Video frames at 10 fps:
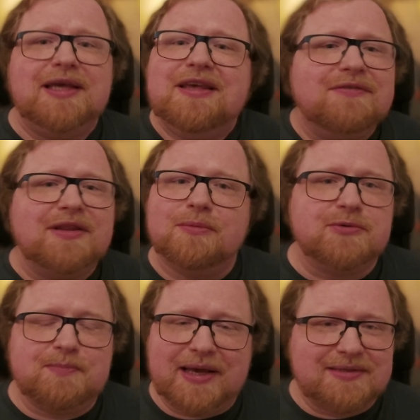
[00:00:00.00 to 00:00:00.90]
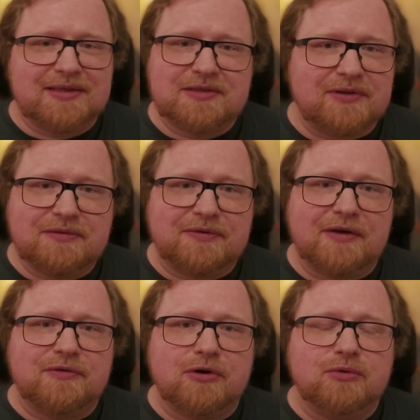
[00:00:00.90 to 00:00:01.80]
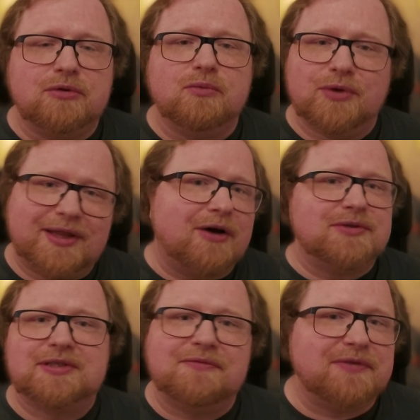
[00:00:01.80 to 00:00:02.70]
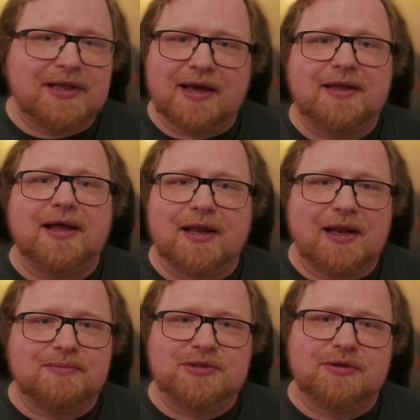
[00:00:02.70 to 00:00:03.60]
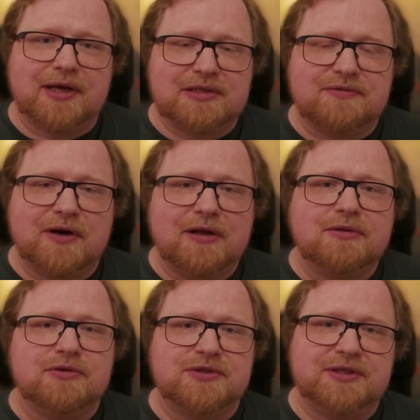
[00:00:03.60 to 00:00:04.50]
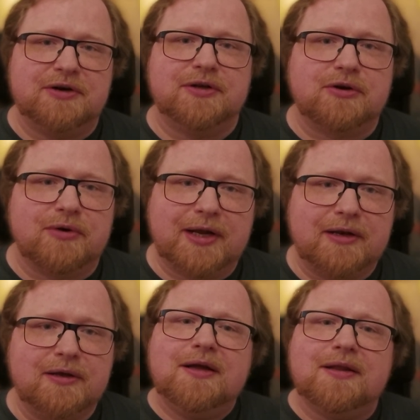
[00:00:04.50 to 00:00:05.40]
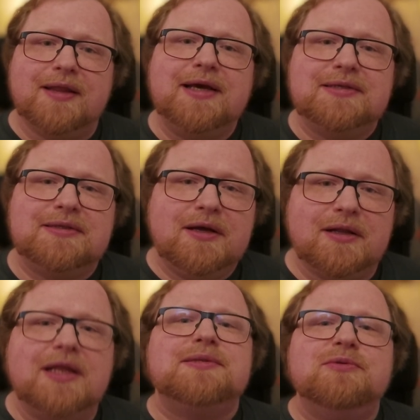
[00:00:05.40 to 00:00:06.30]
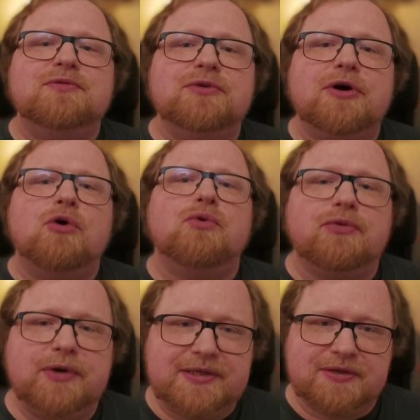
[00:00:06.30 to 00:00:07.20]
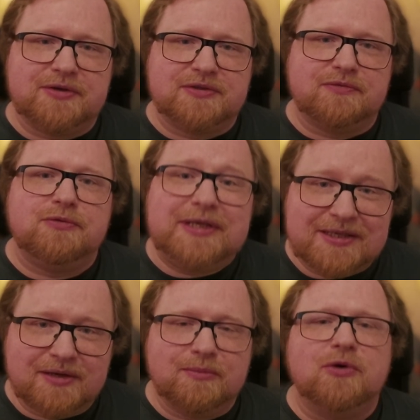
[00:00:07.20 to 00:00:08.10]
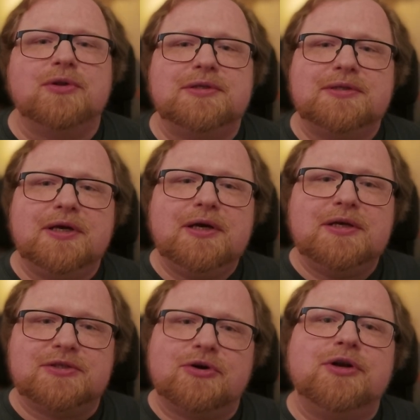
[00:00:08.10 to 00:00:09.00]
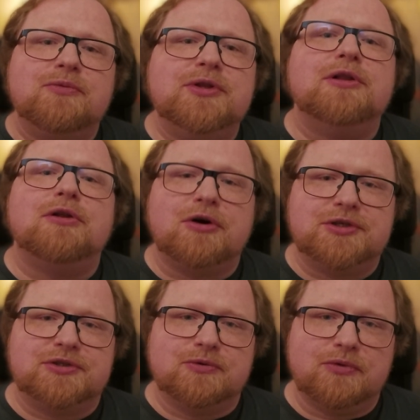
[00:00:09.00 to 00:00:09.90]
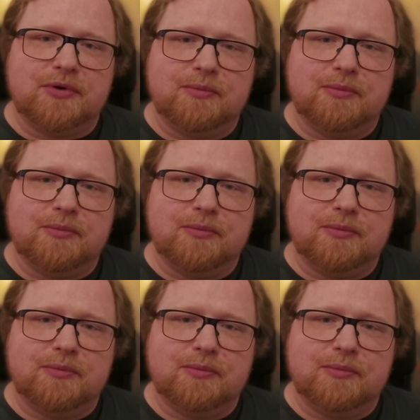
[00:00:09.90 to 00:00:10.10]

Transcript: even the most basic Svelte 5 code without something like an llms.txt file to steer it correctly. Next, let's move to the O3 series of reasoning models, starting with the largest O3